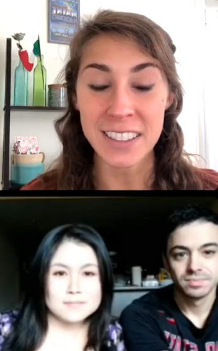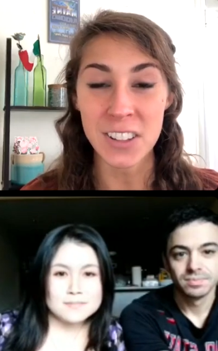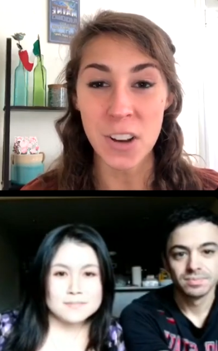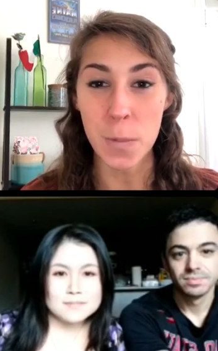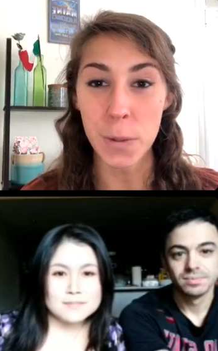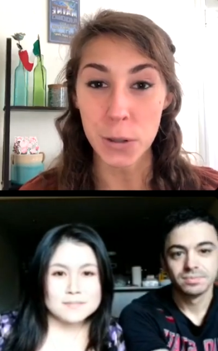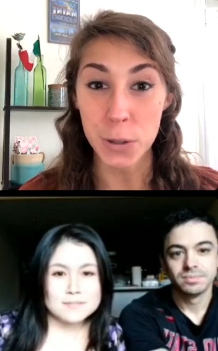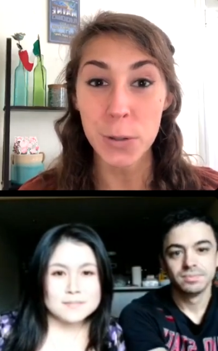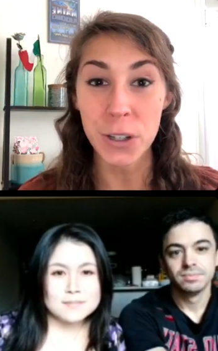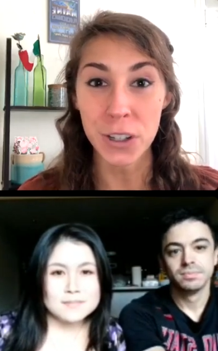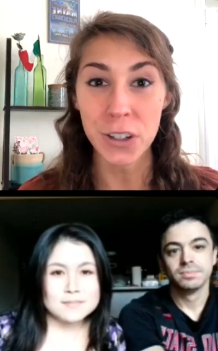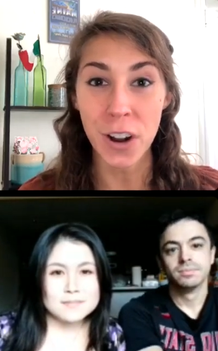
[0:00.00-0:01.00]
Speaker 1: you know
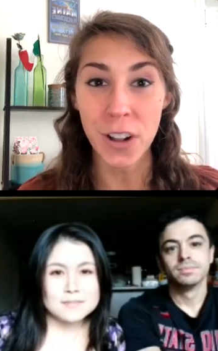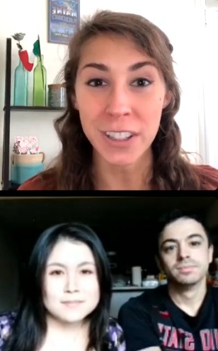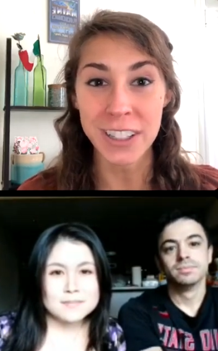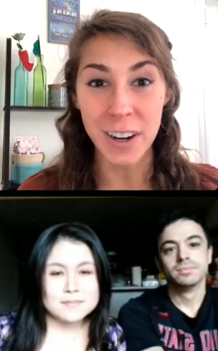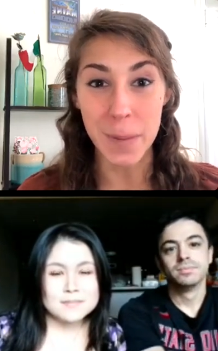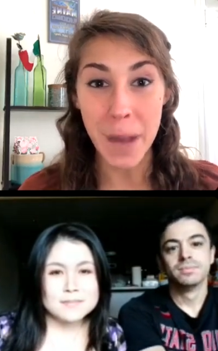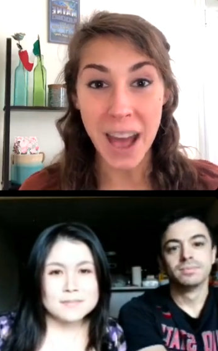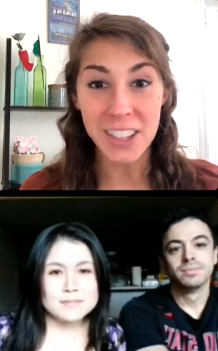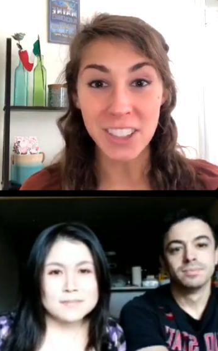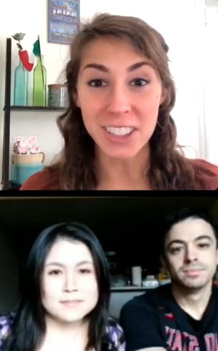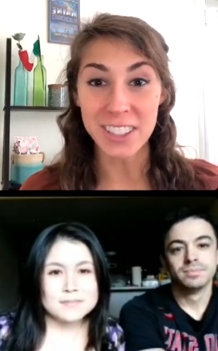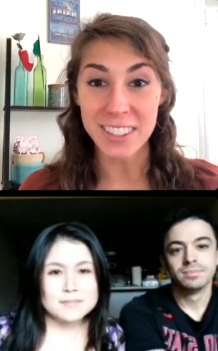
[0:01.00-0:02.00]
pursuing your culinary
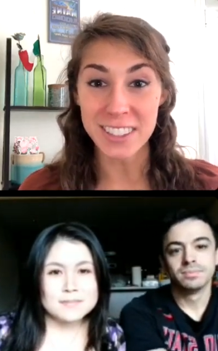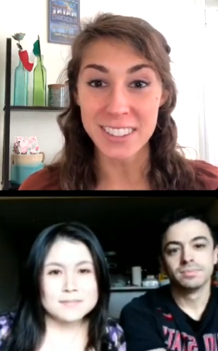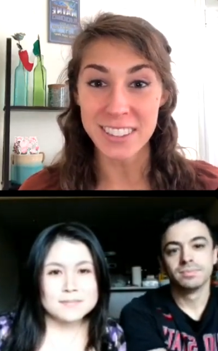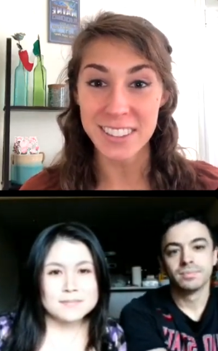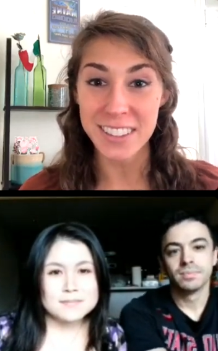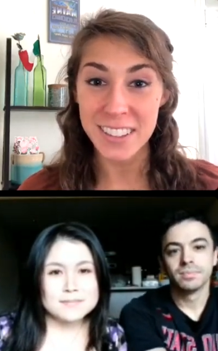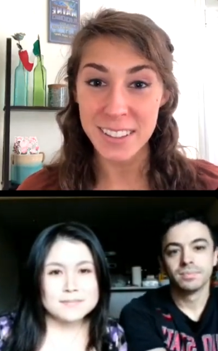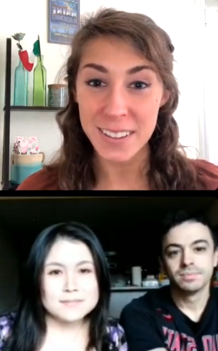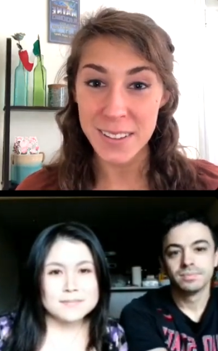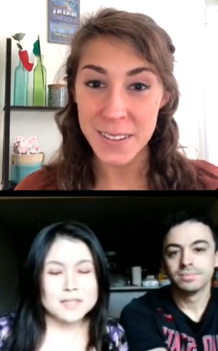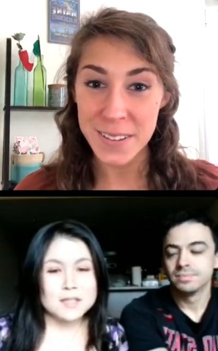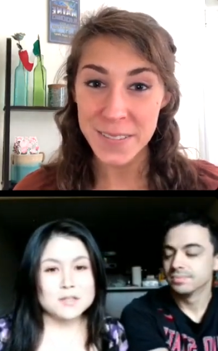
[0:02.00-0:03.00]
passions.
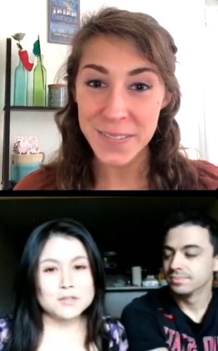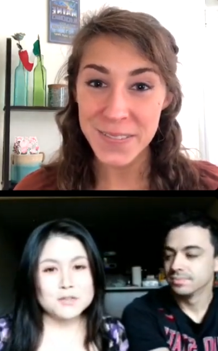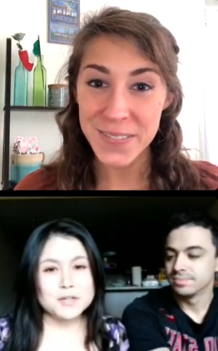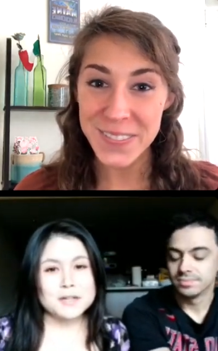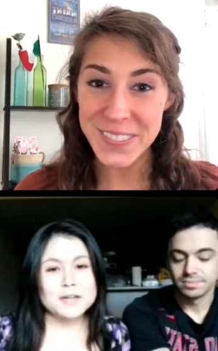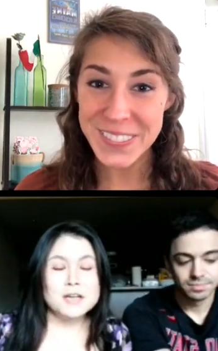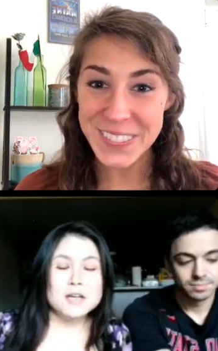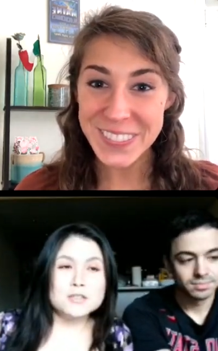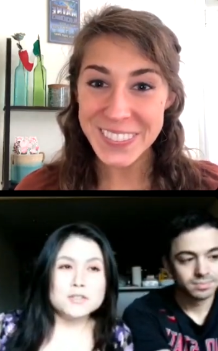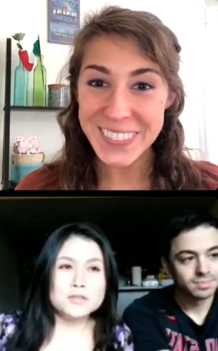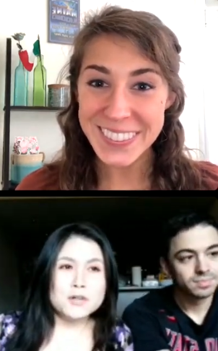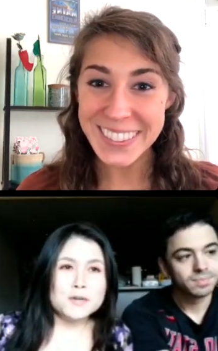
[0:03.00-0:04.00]
Speaker 2: Sure.
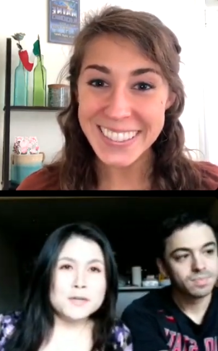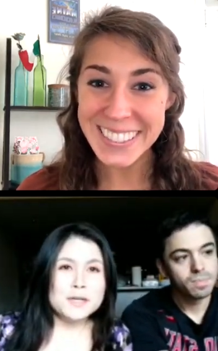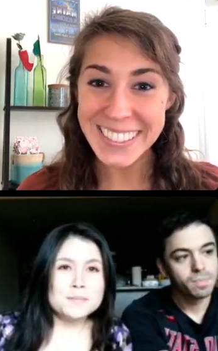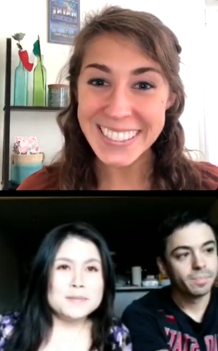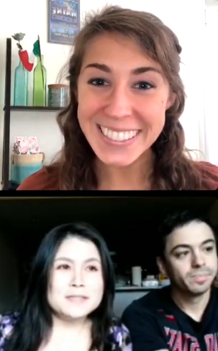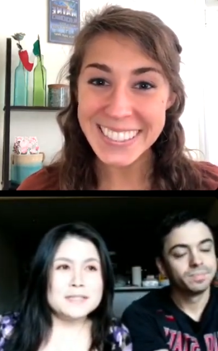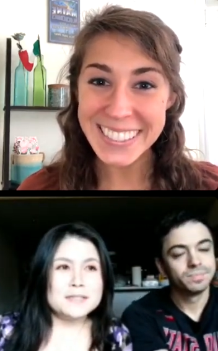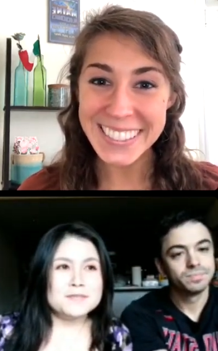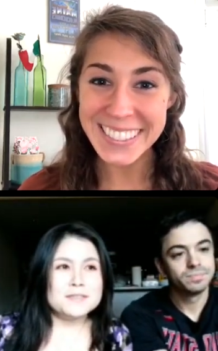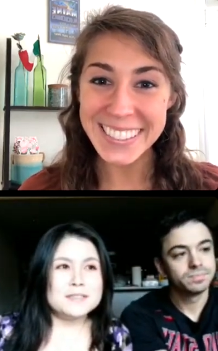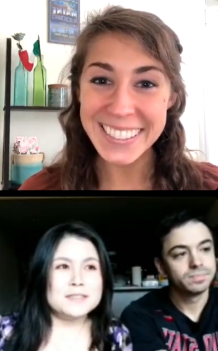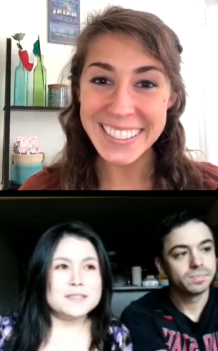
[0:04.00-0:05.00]
So growing up in San
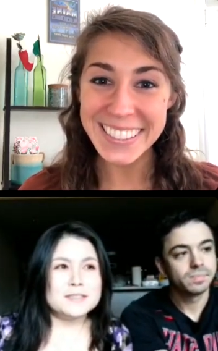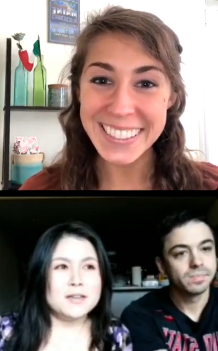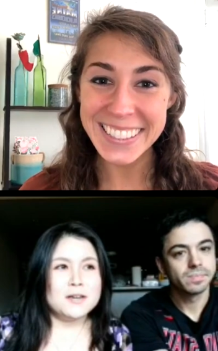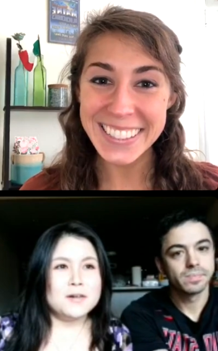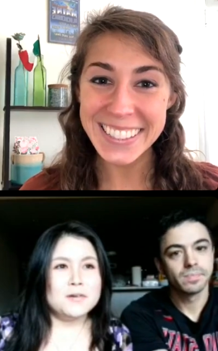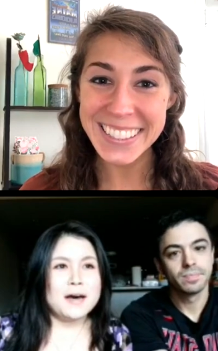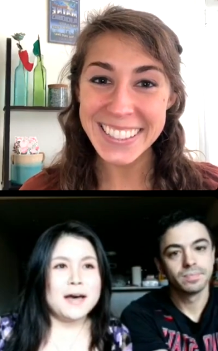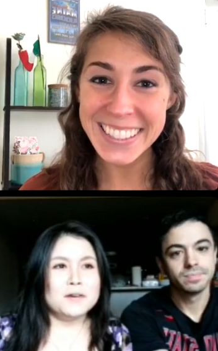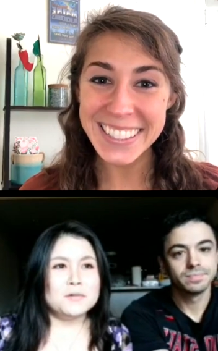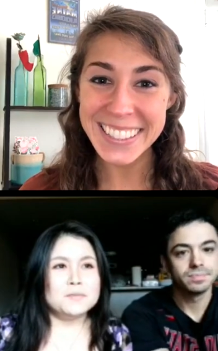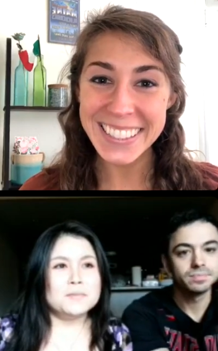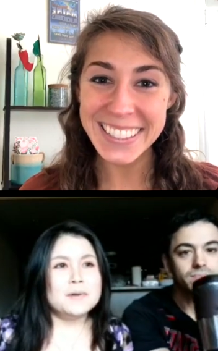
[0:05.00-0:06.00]
Francisco,
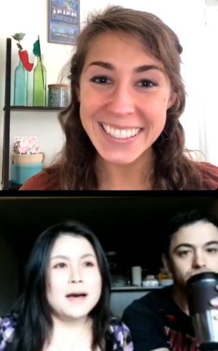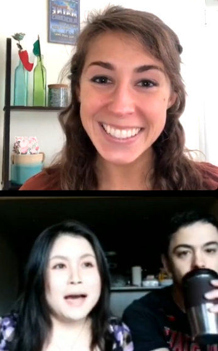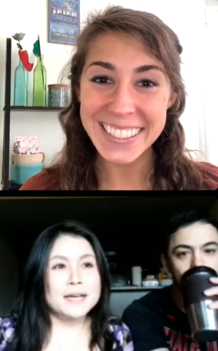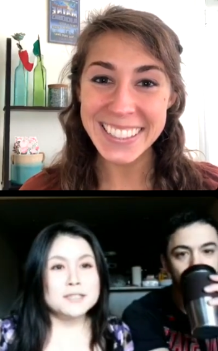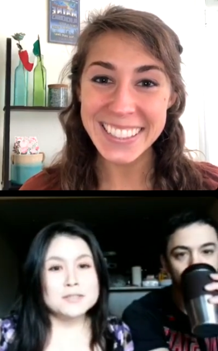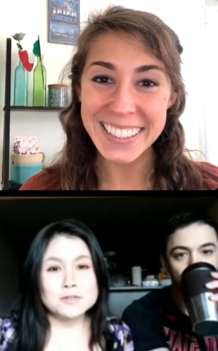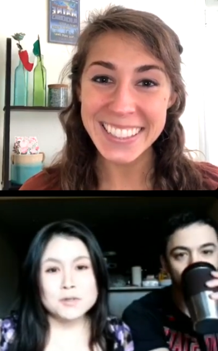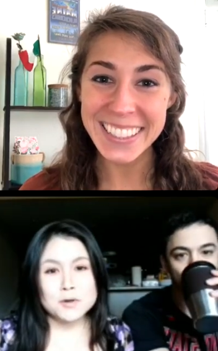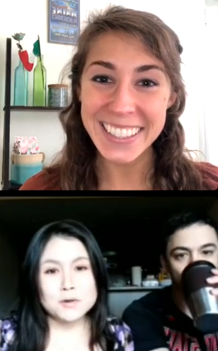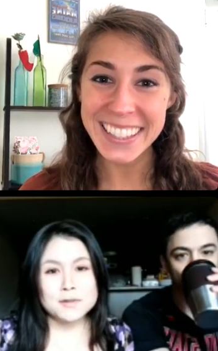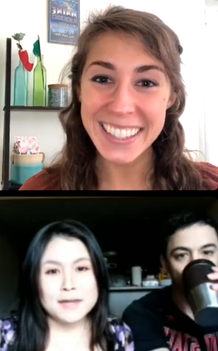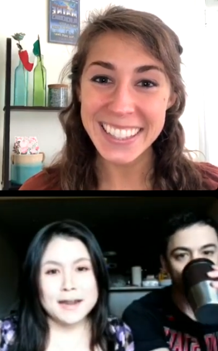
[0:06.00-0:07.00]
I I just
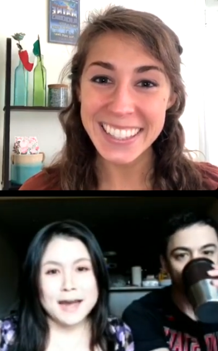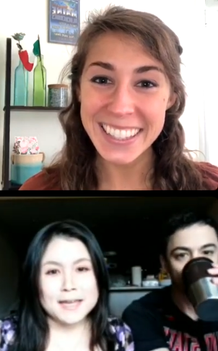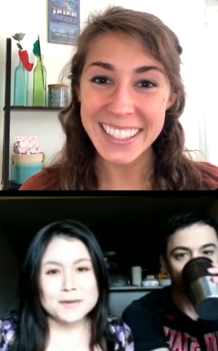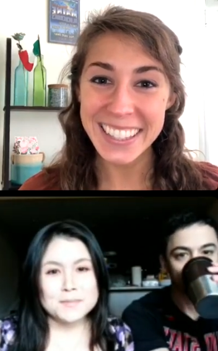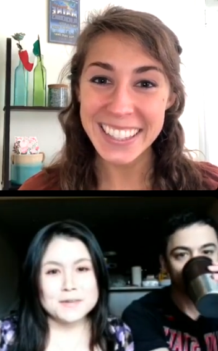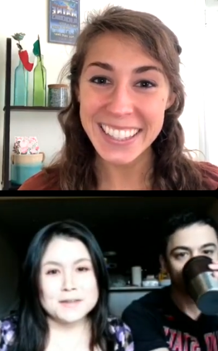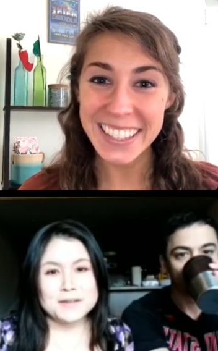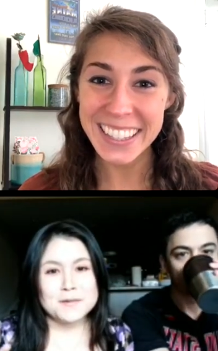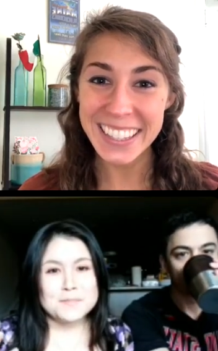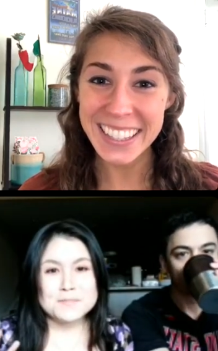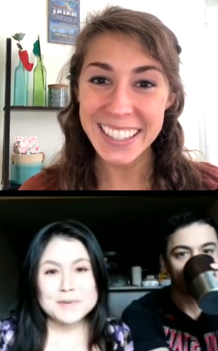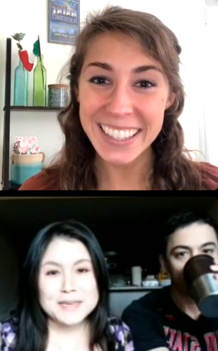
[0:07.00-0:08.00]
know that I am in a
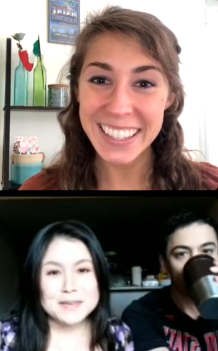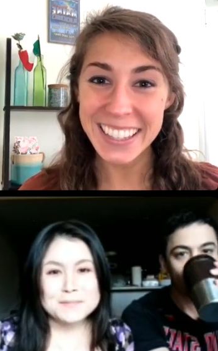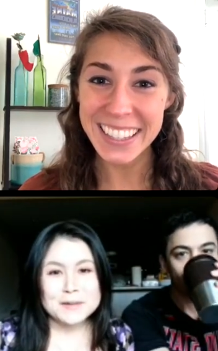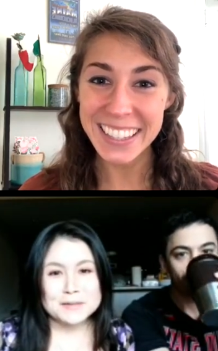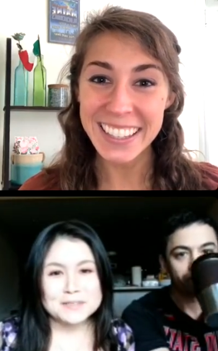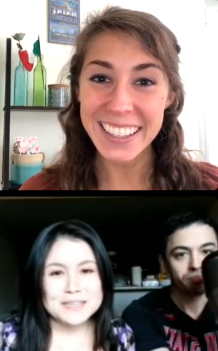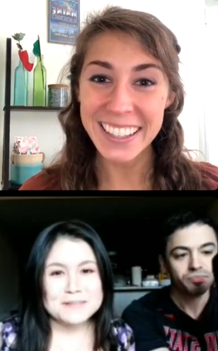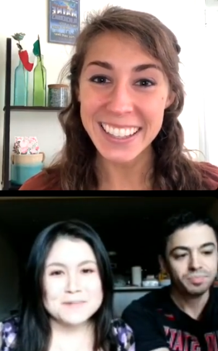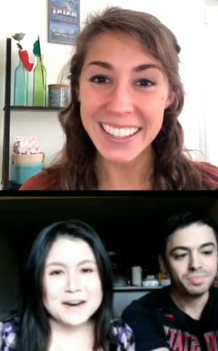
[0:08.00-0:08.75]
big melting